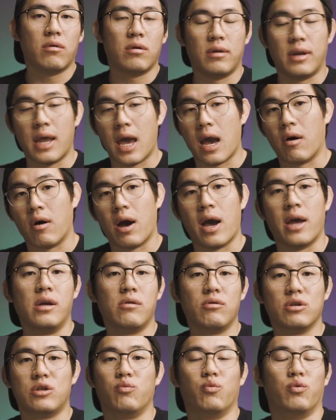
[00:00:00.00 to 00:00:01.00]
Now, I
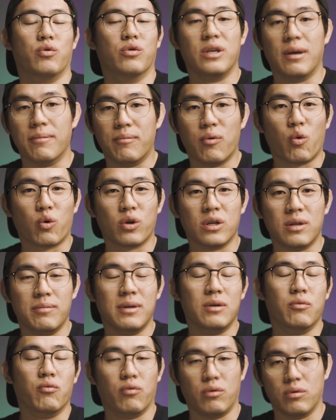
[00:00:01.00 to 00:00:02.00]
know it's really important to
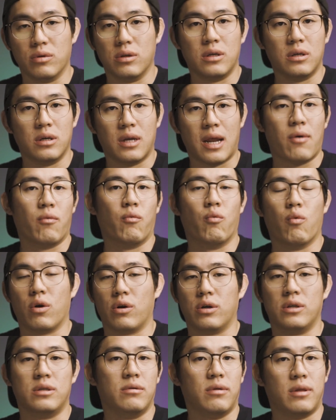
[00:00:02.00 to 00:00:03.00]
be really good at
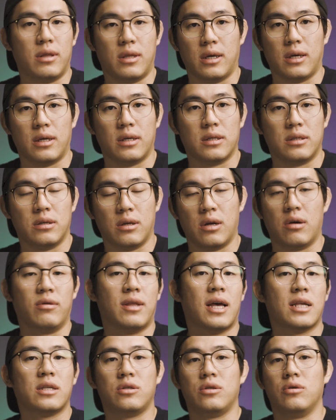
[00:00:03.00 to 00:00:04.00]
one or two things.
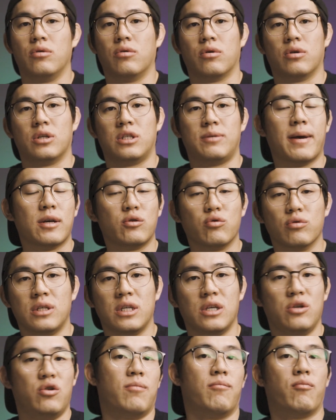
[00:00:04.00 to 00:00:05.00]
That's your
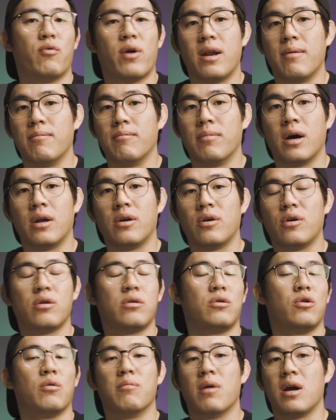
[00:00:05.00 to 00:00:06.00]
specialty, your bread and butter,
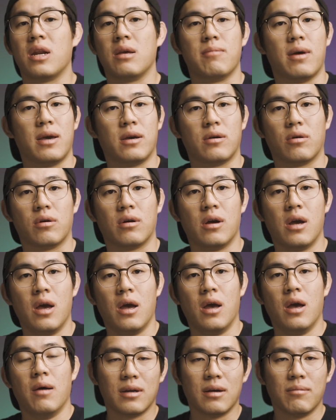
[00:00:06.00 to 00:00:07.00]
your money maker.
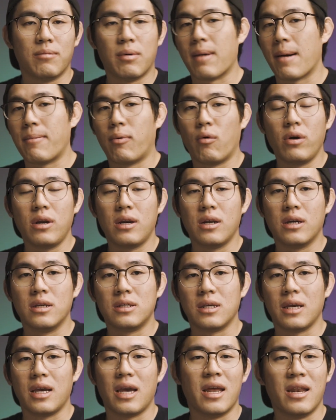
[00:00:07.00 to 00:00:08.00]
But my point
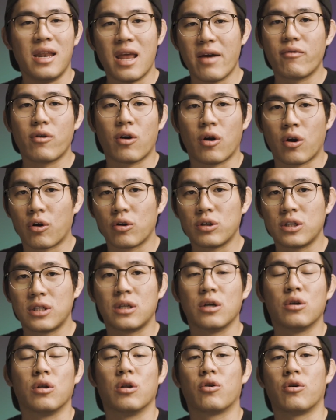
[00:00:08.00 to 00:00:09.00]
is, it never hurts
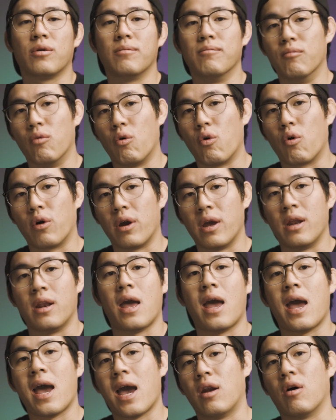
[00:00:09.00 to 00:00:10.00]
to learn more
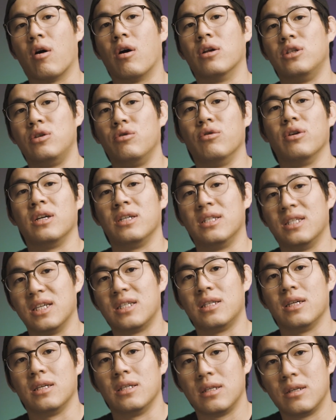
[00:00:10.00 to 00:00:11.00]
and add onto your
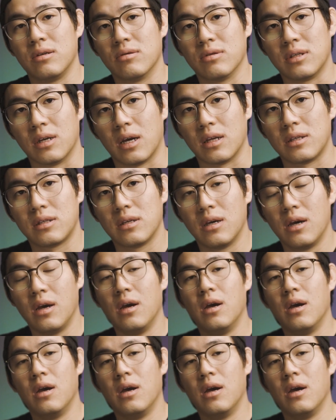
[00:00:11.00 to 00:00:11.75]
existing skill sets.